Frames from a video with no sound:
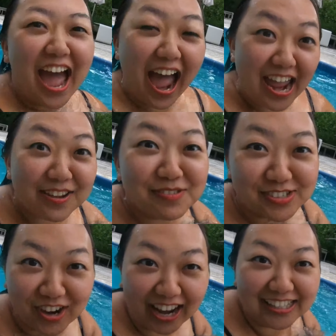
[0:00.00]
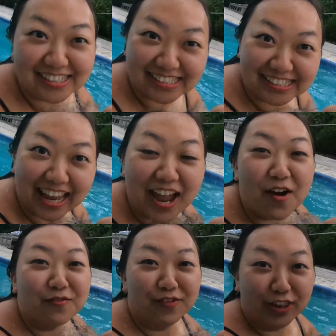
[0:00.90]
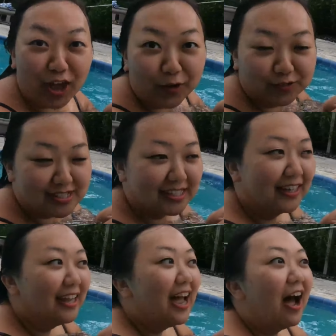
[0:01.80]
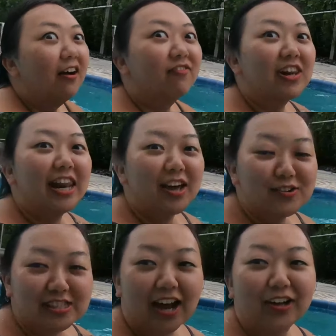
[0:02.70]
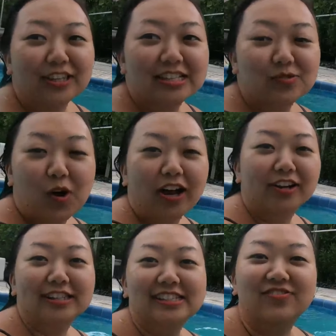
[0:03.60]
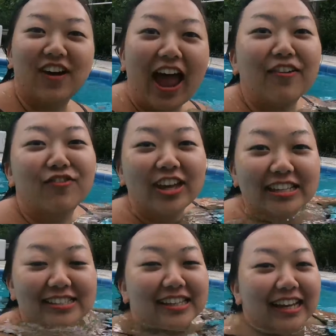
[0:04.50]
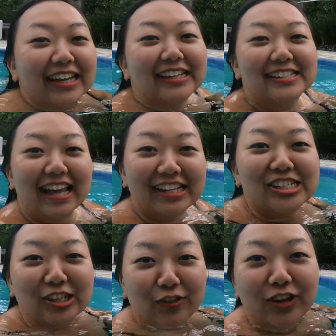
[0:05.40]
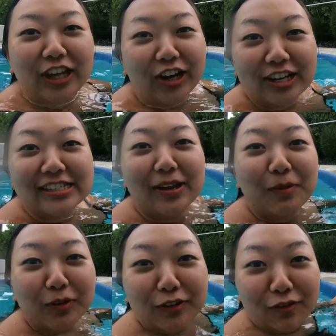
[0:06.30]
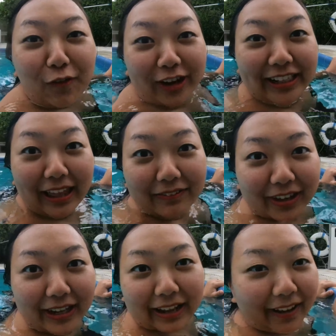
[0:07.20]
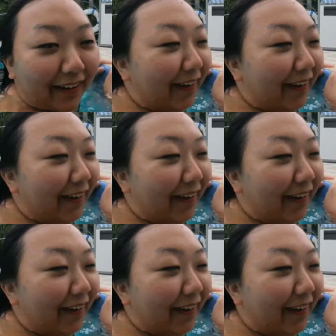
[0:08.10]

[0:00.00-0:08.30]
I am trying to stay afloat on this water, this 5 feet section over here, because I'm only 4'11".